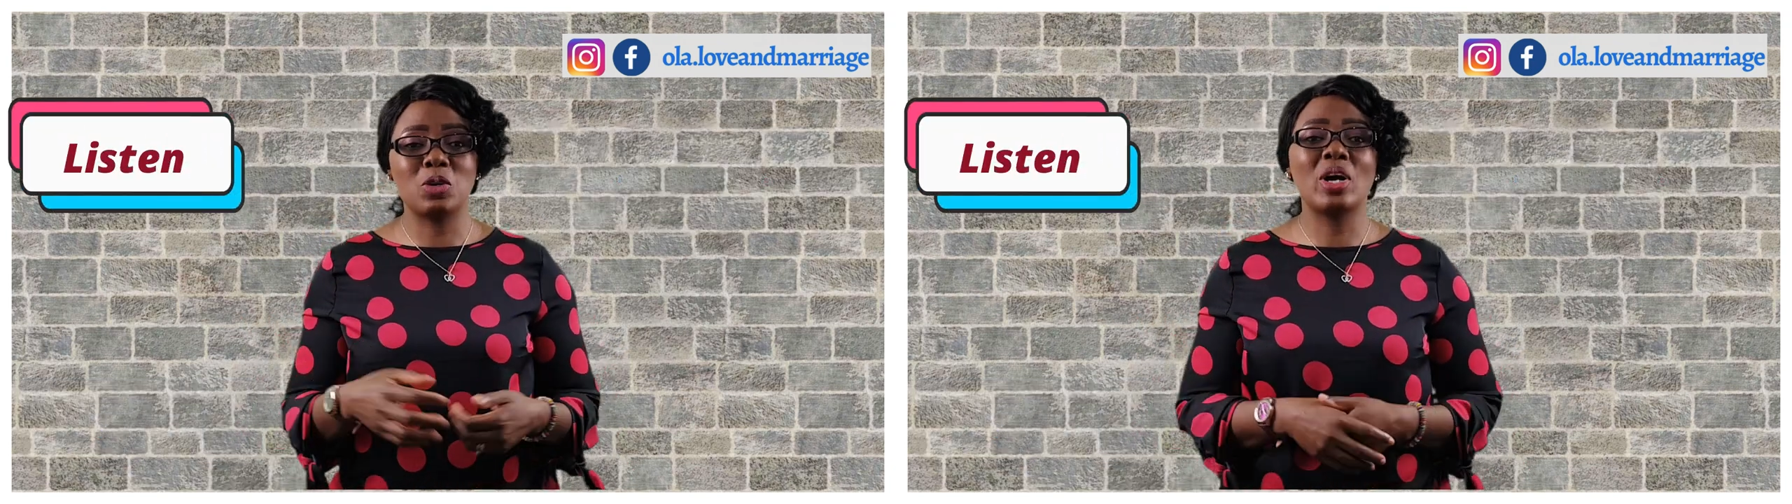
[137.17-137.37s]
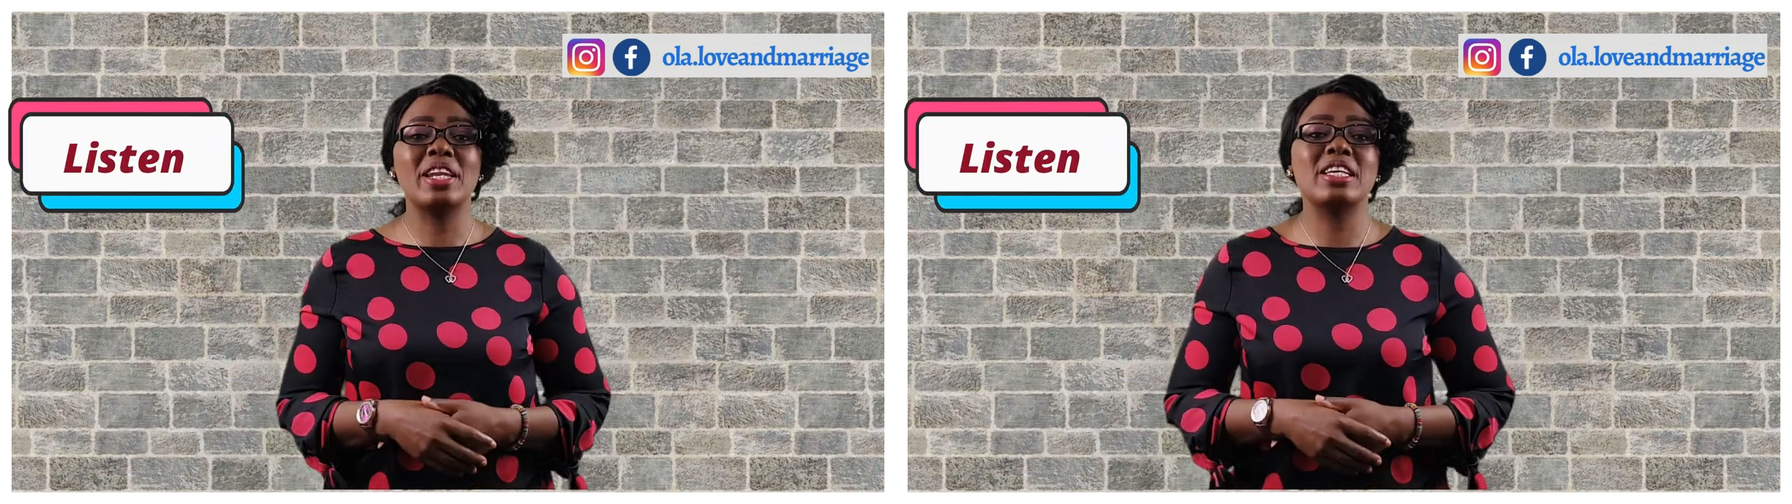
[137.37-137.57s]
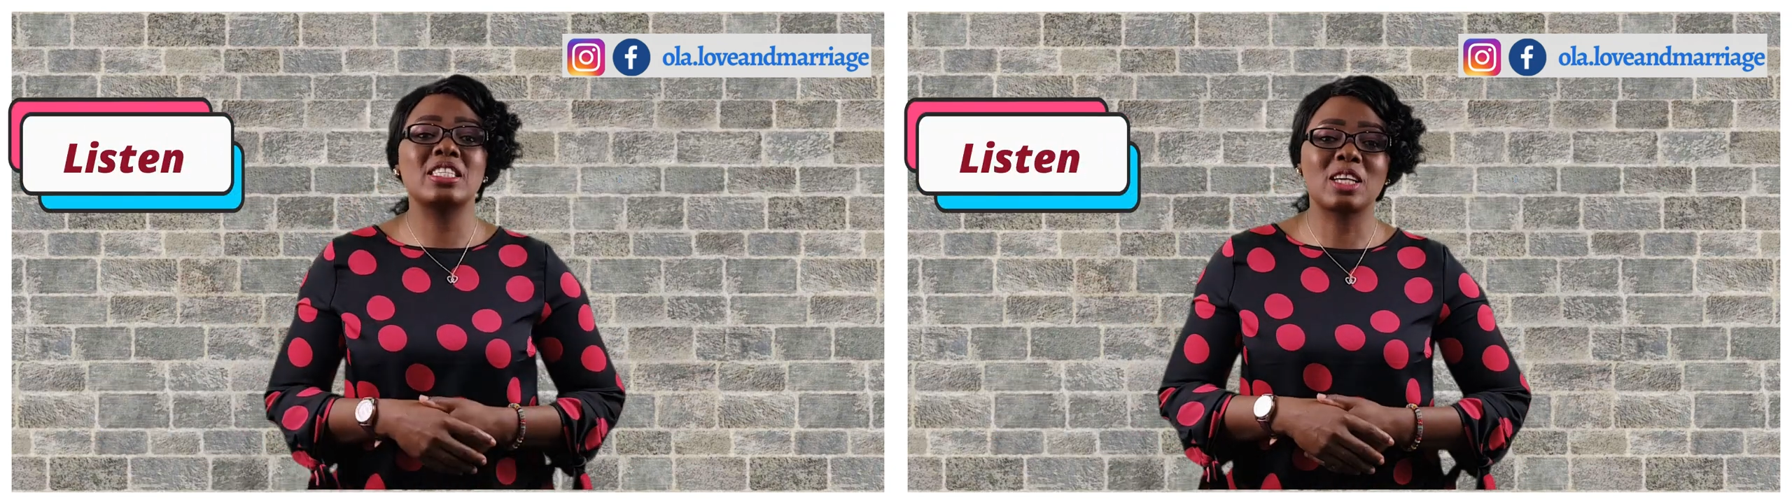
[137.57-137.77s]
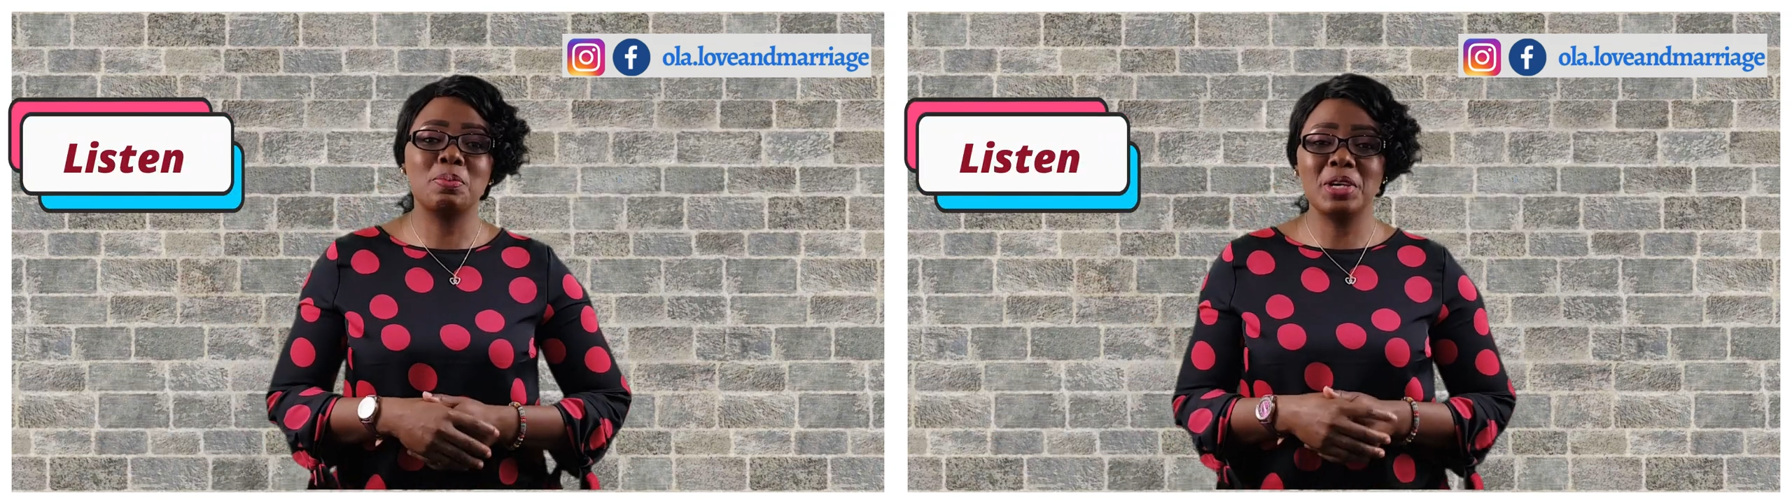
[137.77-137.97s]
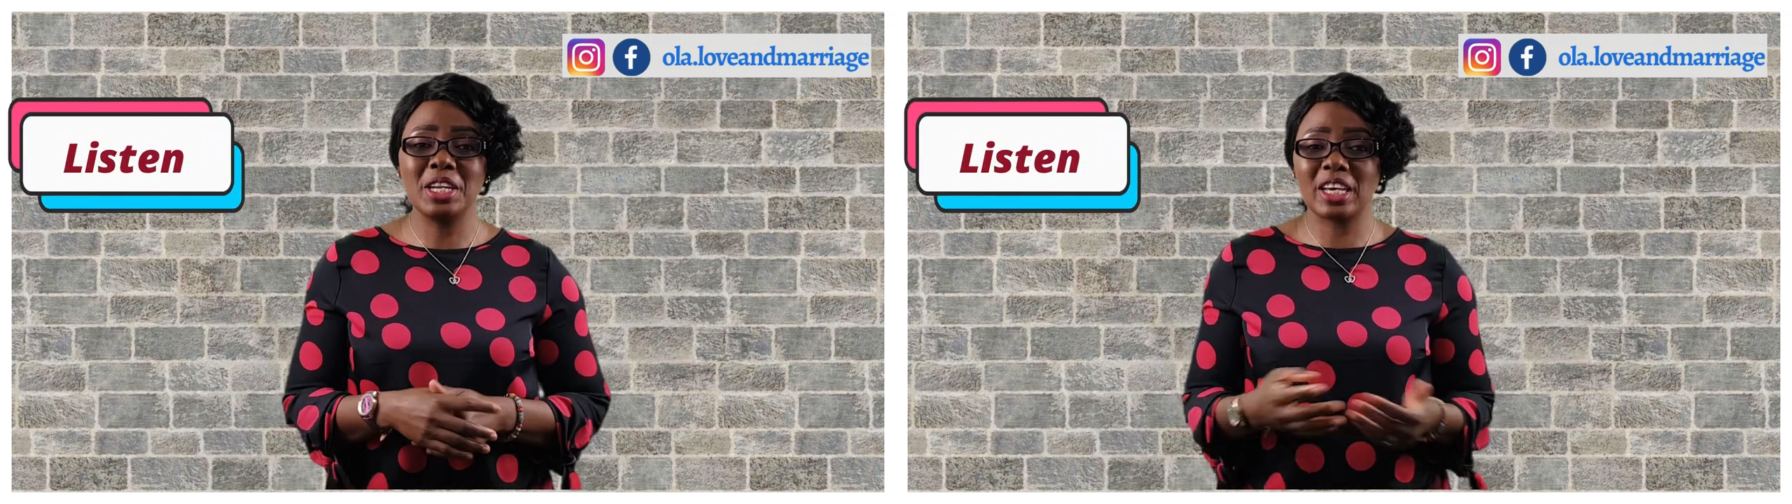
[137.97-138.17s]
when he's
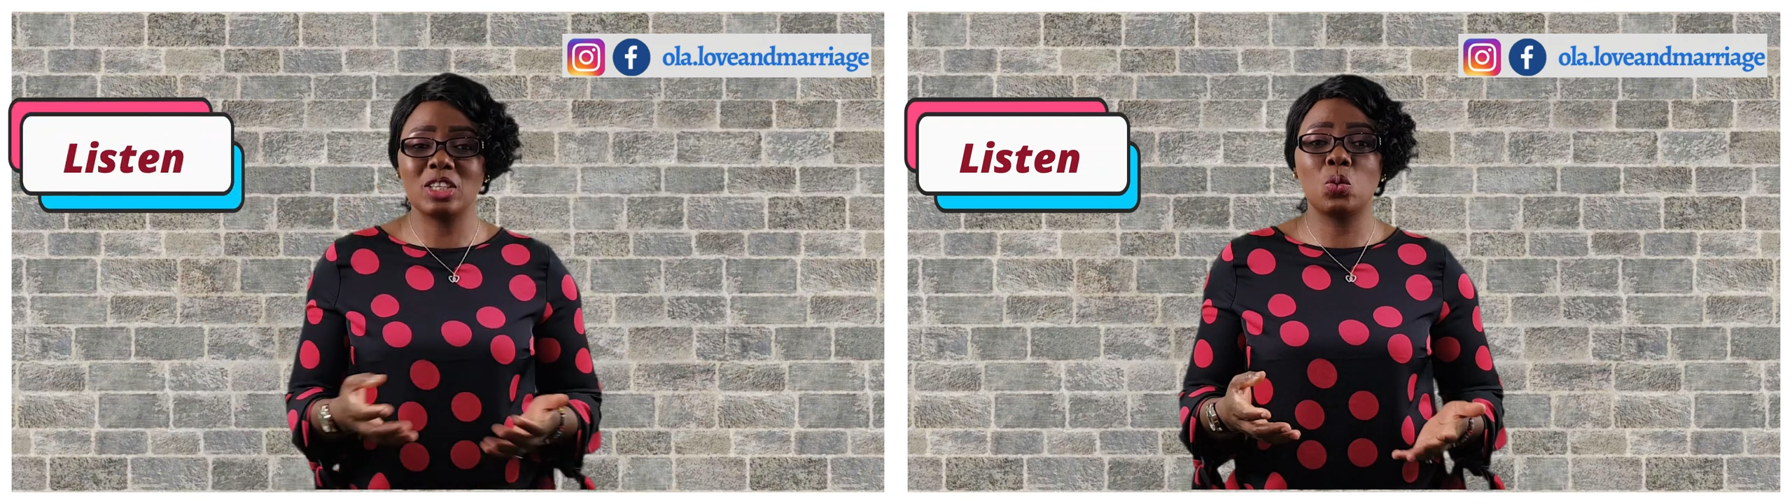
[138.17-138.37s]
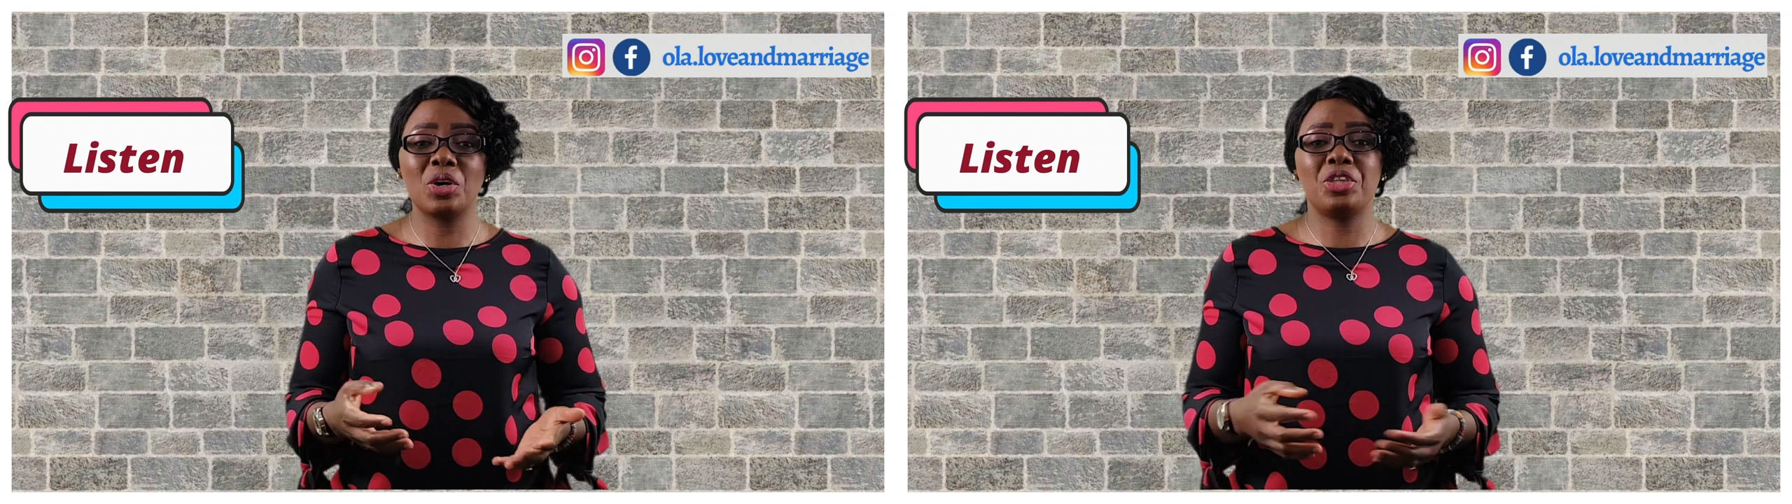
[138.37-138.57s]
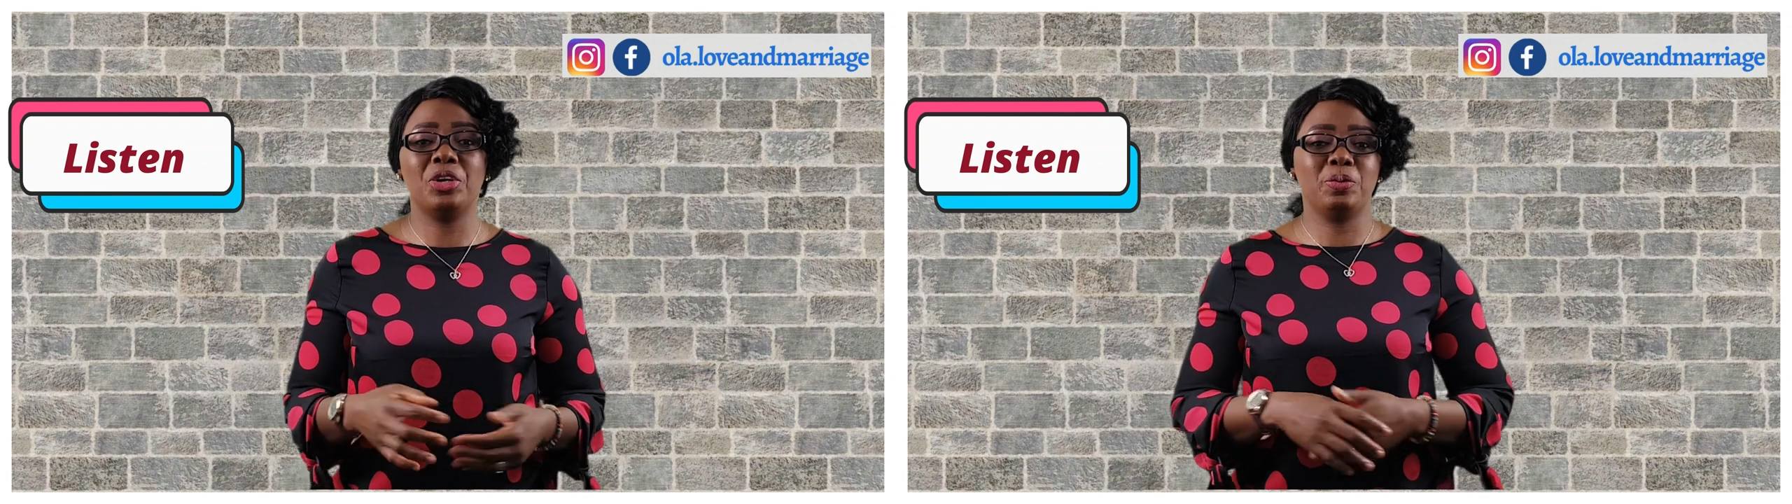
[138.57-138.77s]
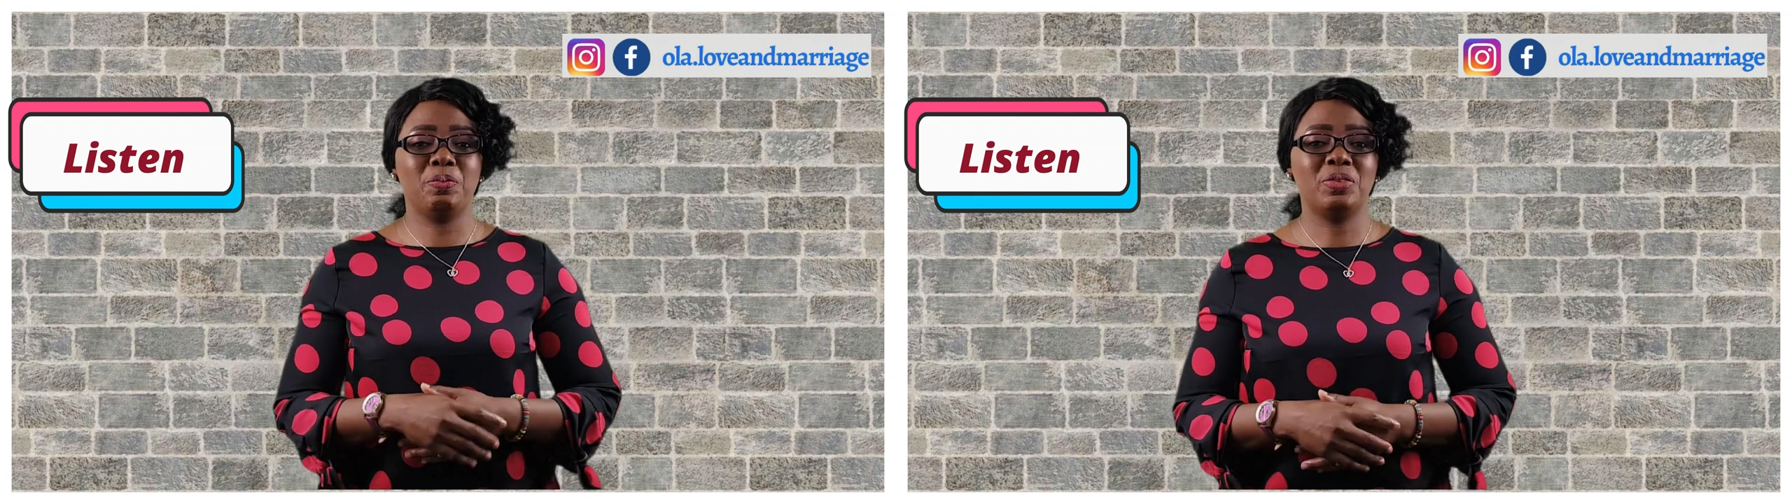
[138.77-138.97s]
communicating with you.